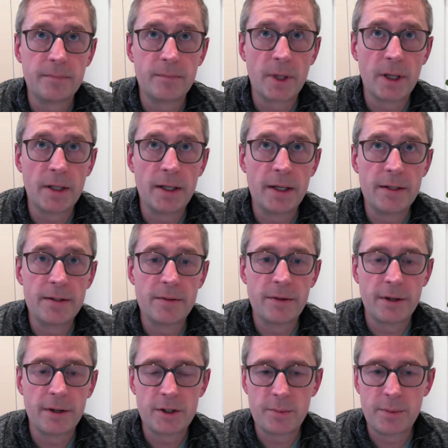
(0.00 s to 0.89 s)
it needs a
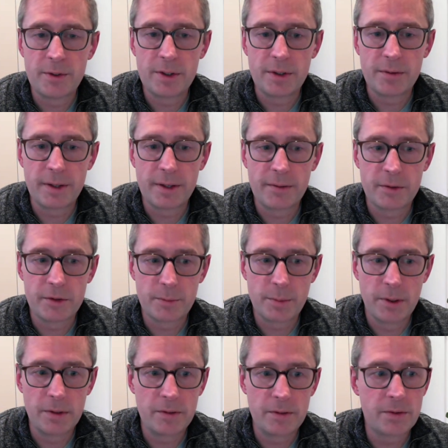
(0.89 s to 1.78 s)
very specific
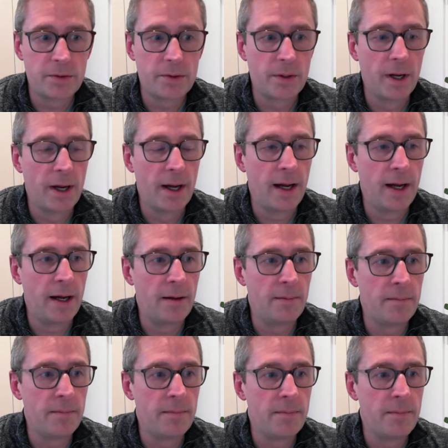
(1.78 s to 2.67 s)
response.
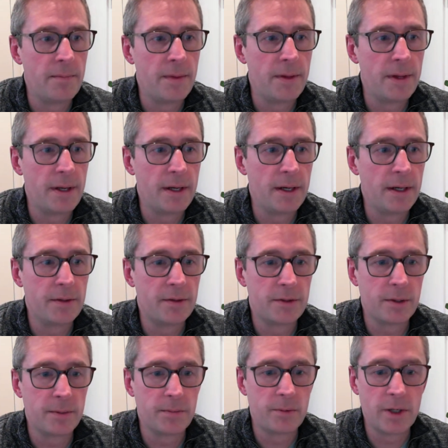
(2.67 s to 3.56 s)
There's
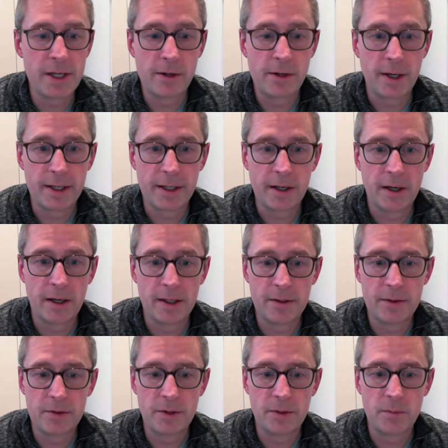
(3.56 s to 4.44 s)
some really great
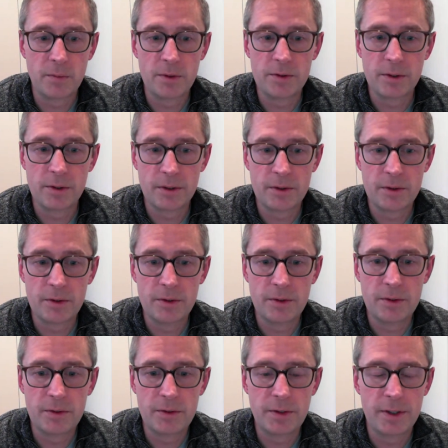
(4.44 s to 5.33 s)
guidance on wood
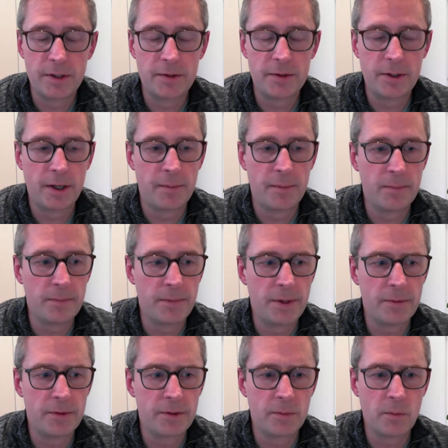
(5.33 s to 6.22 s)
solutions. There's some
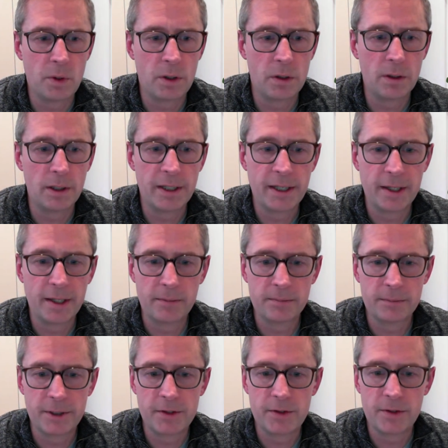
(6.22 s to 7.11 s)
world-leading
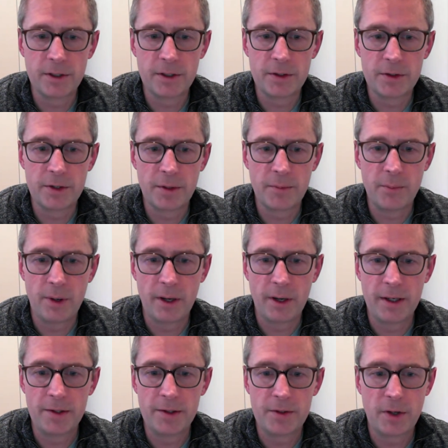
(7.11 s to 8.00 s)
research done
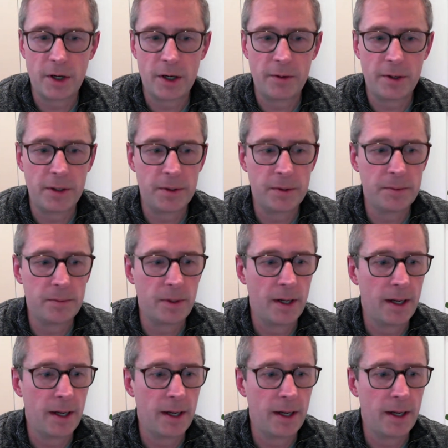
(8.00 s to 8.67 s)
by CSIRO,